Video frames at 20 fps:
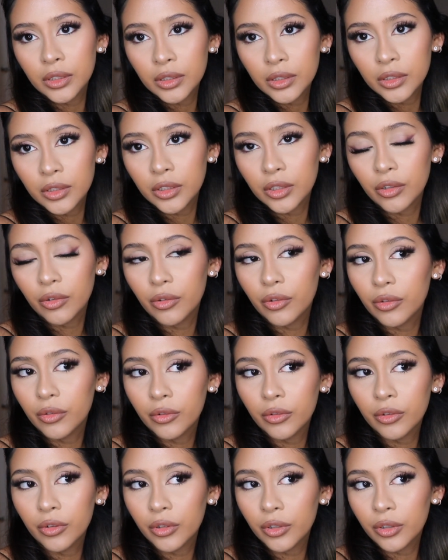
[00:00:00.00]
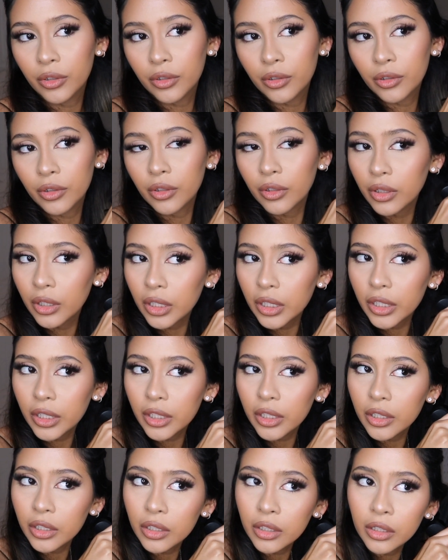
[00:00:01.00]
So,
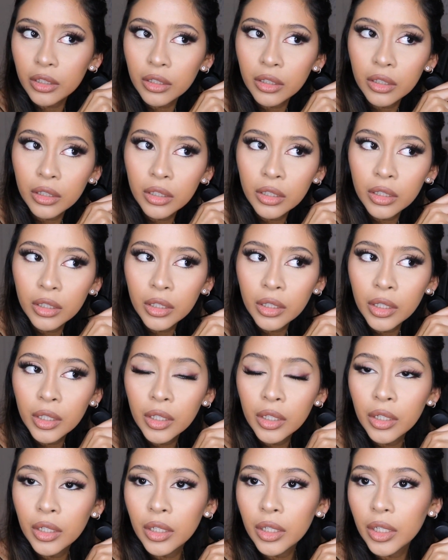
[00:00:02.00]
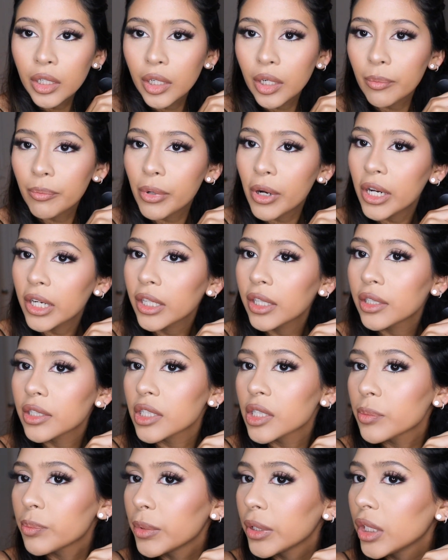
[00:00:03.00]
there. I'm probably
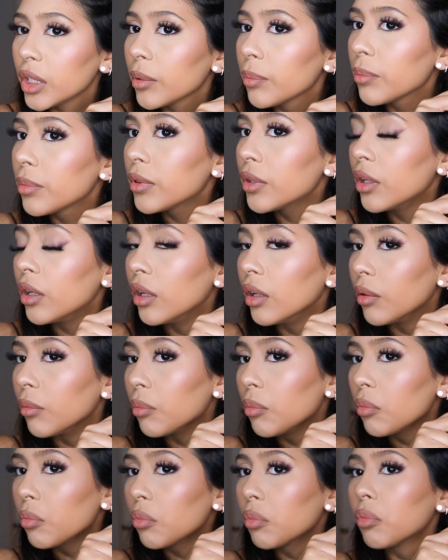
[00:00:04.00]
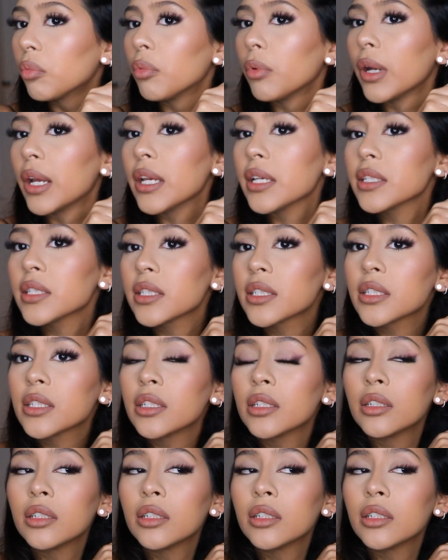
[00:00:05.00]
gonna speed up the rest.